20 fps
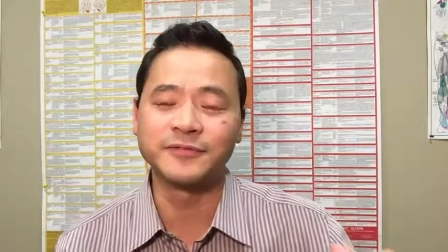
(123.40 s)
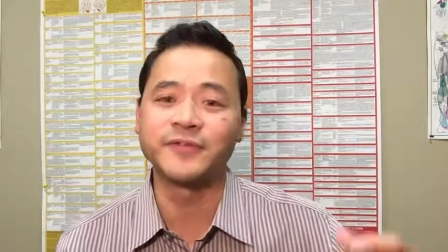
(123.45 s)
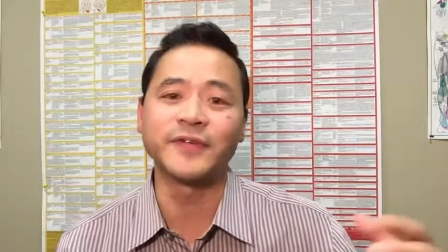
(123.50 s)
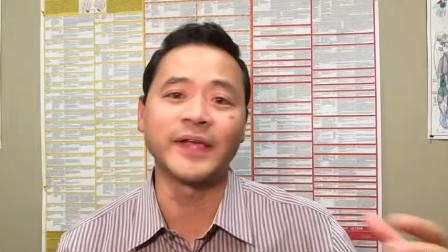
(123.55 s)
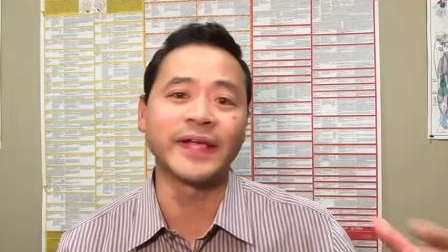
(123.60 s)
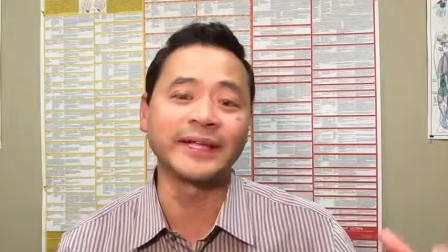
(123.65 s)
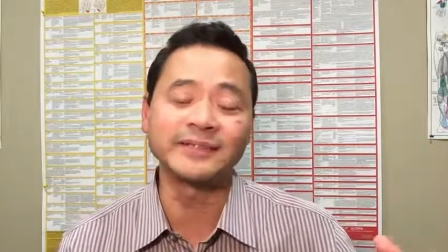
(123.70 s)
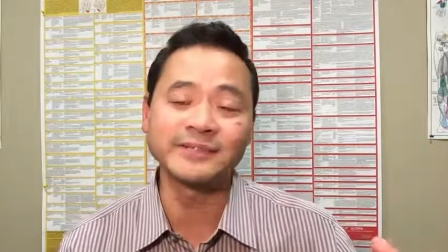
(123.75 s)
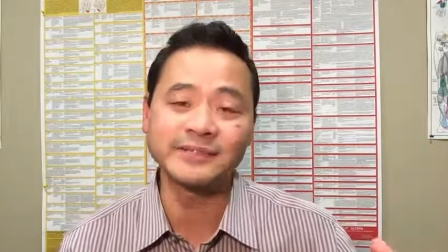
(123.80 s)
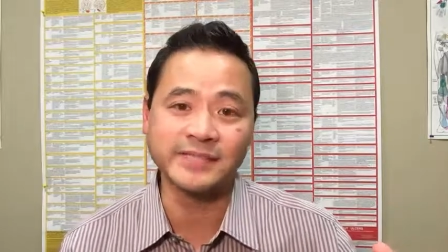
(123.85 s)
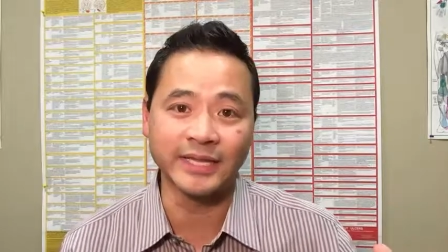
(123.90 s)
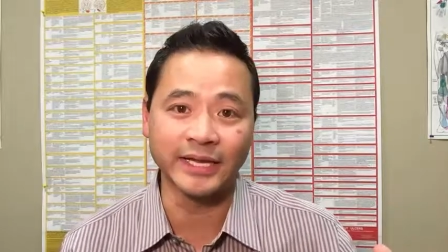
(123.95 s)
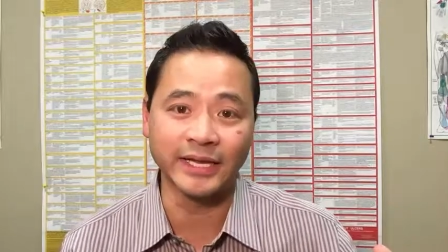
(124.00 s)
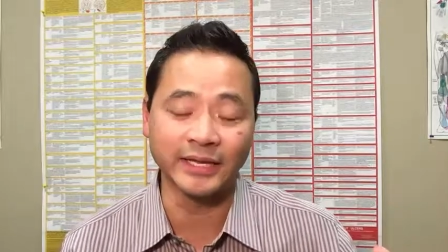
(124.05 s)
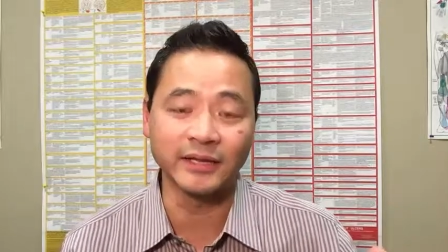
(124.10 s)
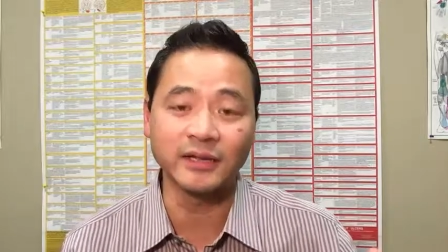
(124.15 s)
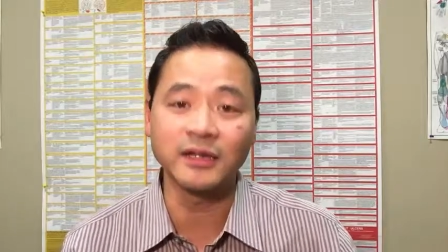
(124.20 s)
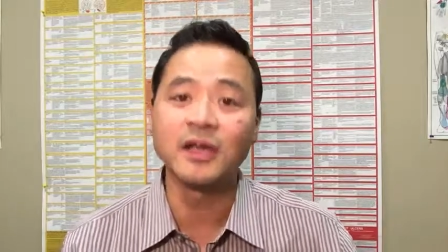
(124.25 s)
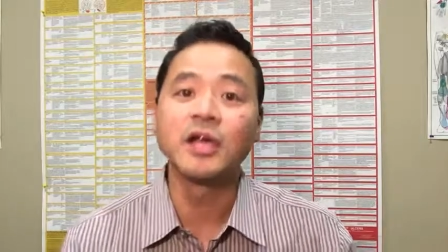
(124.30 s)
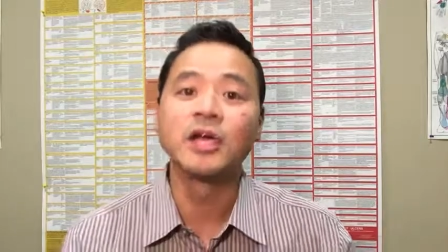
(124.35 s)

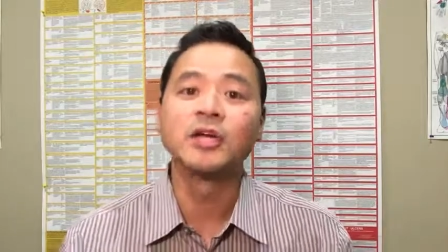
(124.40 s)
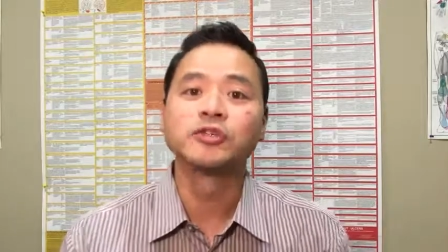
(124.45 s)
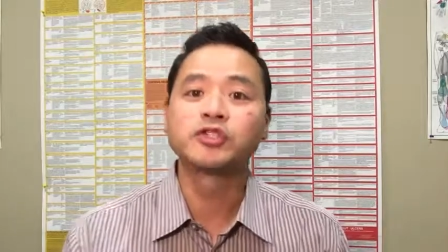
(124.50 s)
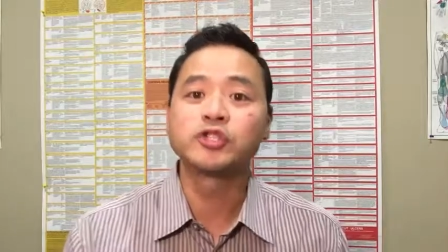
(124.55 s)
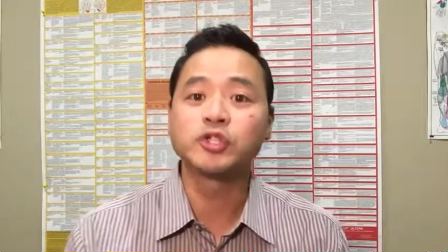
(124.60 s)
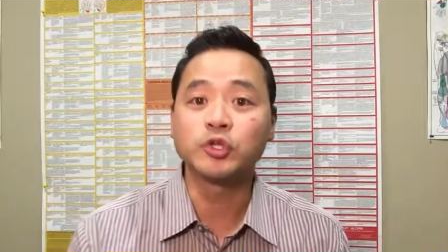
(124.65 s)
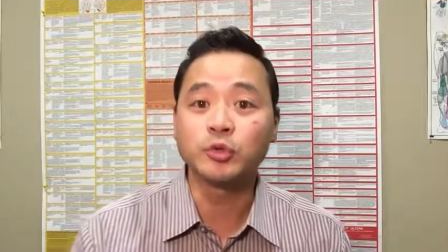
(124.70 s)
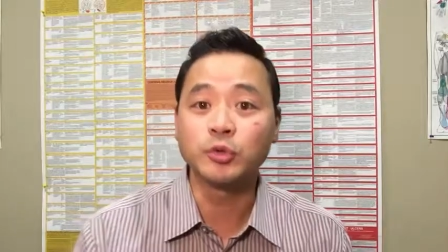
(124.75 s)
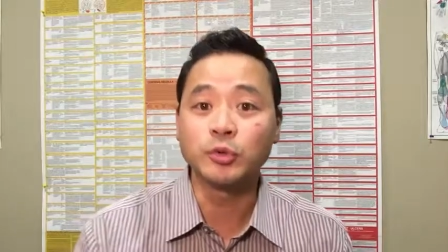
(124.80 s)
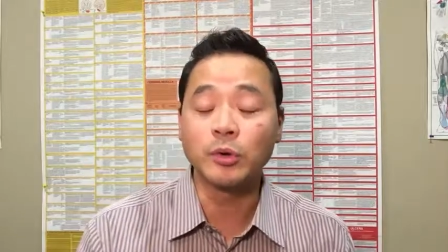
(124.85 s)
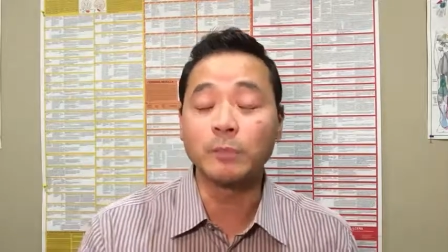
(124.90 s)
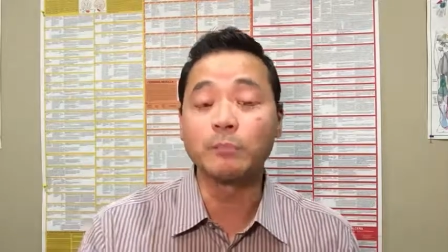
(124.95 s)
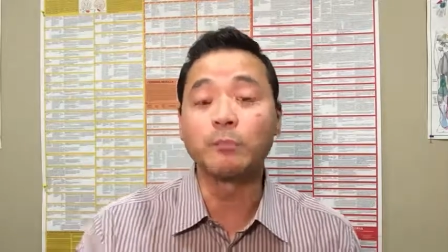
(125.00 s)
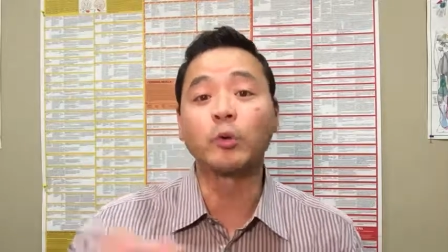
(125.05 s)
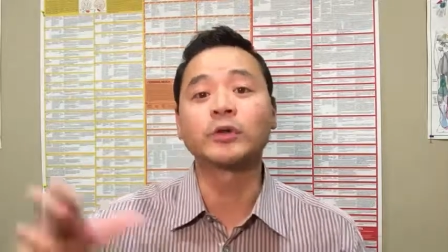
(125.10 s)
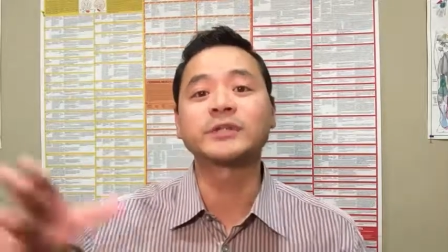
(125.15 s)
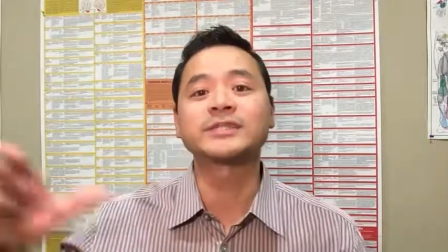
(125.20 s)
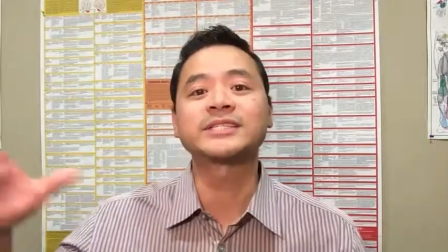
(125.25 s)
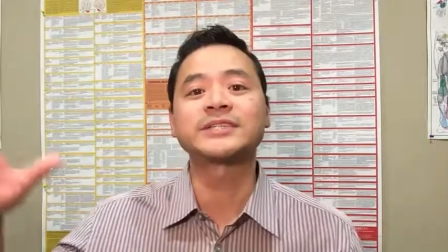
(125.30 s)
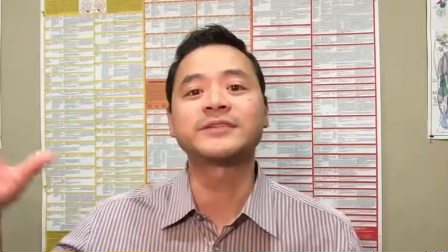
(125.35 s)
fainting, to
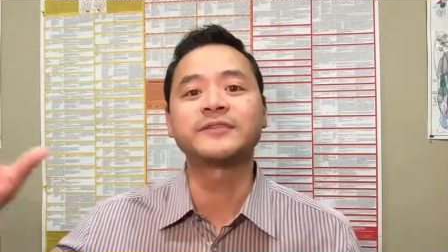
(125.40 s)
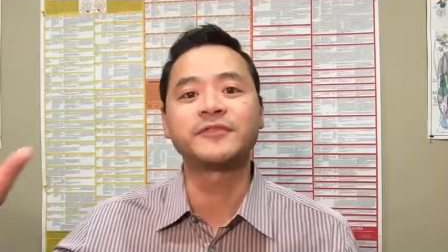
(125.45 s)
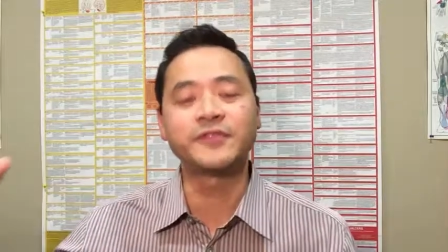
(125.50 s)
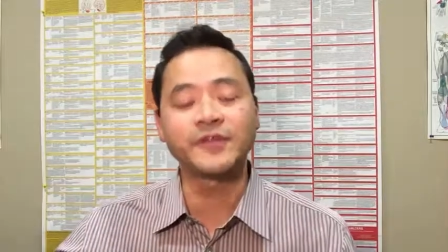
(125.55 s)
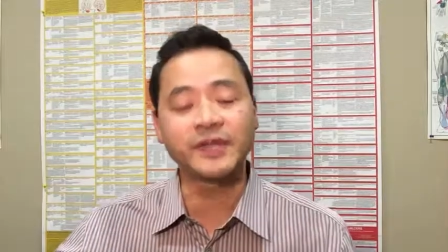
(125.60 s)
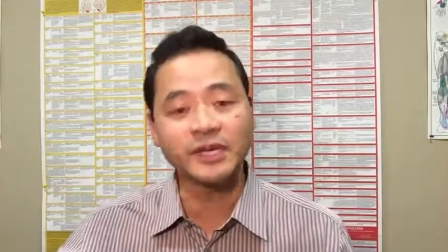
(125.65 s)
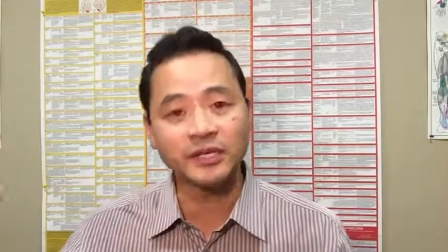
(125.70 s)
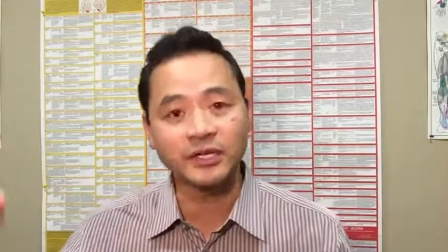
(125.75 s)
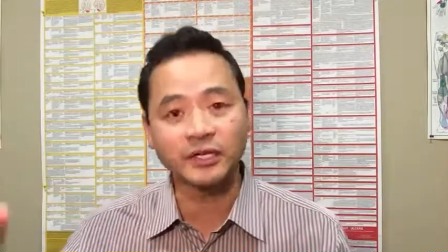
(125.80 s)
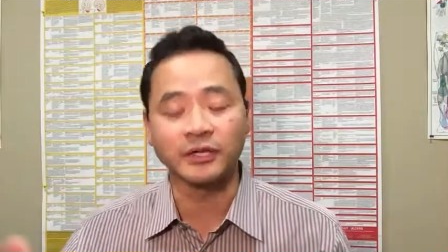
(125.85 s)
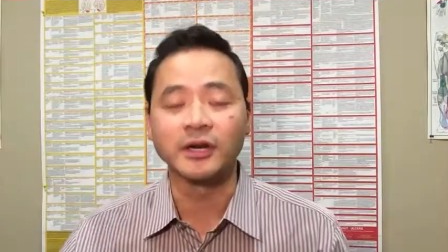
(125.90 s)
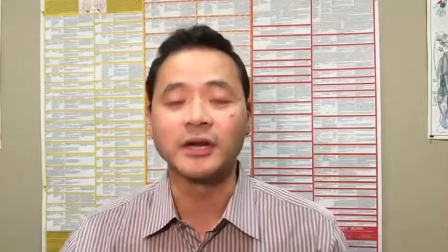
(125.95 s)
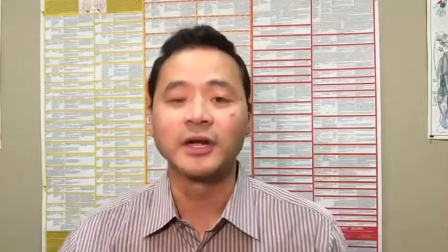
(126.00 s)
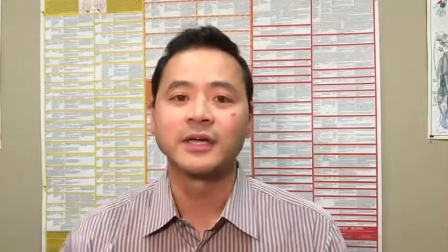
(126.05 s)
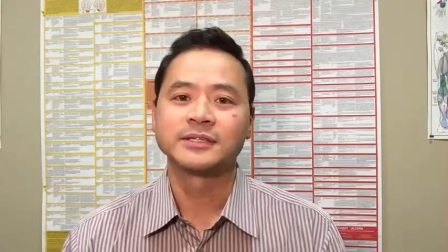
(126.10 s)
more severe